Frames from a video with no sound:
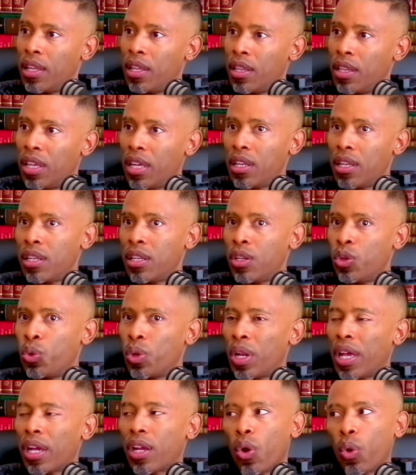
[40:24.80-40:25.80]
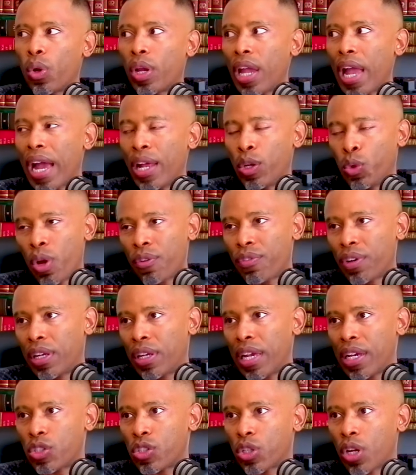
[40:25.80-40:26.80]
then you're like, okay, I do have a
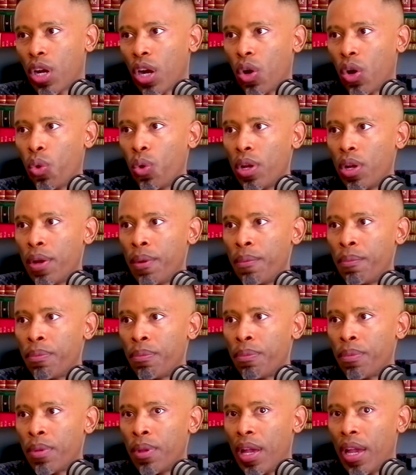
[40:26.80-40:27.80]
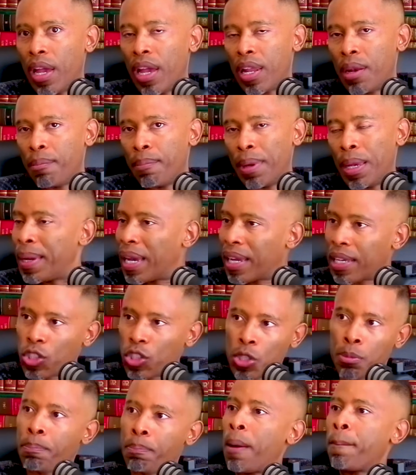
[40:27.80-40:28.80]
cash cow, and maybe I can
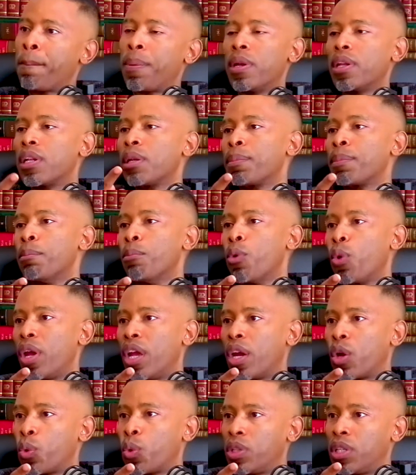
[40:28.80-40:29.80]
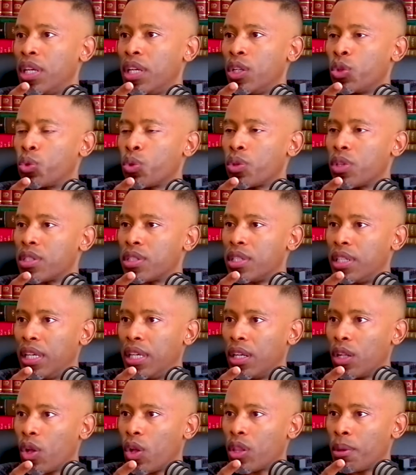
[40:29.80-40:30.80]
just pump a little bit more equity into this
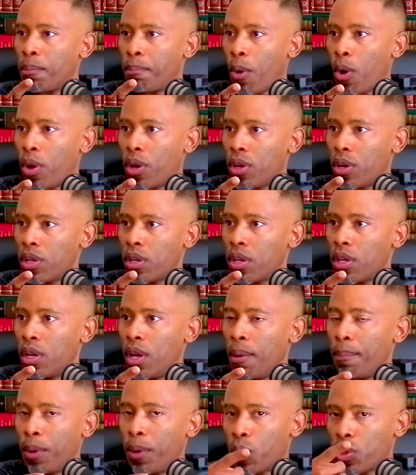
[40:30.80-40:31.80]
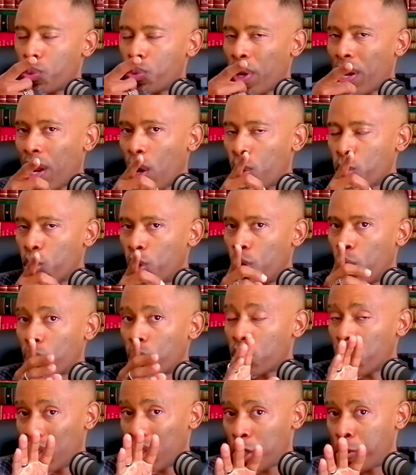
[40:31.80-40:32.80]
deal on the bond. Because what I also
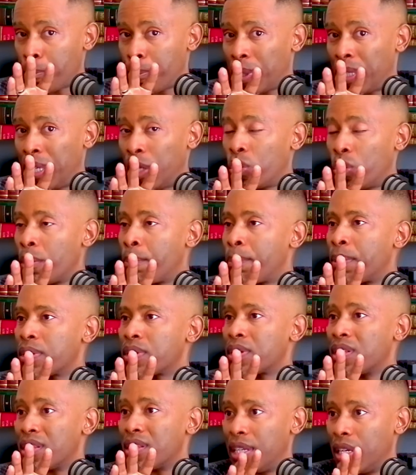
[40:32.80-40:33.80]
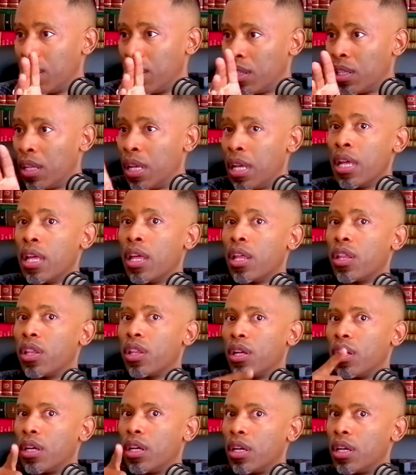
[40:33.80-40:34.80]
noticed on this particular person's deal,
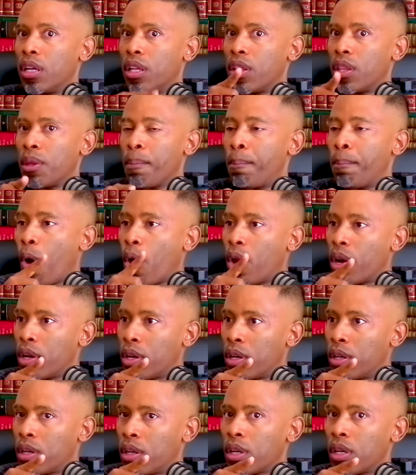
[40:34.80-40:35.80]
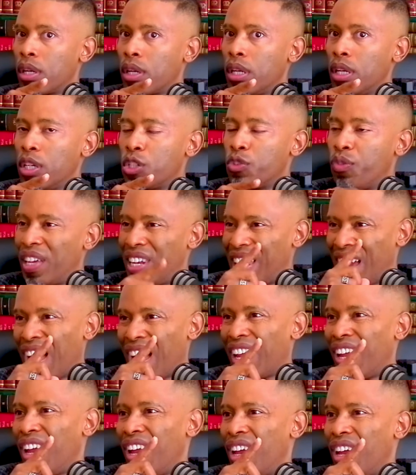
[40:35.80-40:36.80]
the the bond is very
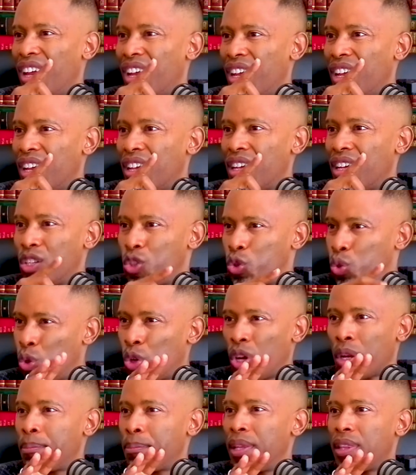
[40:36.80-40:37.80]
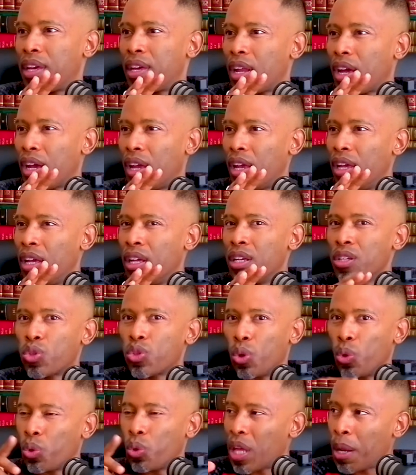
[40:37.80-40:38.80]
high. It should not be that high.
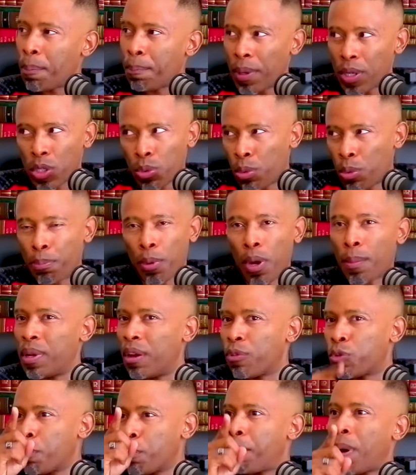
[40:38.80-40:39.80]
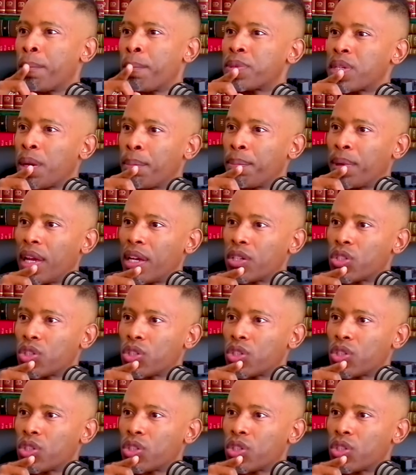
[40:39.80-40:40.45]
So that person would probably have to pump Was some it an cash.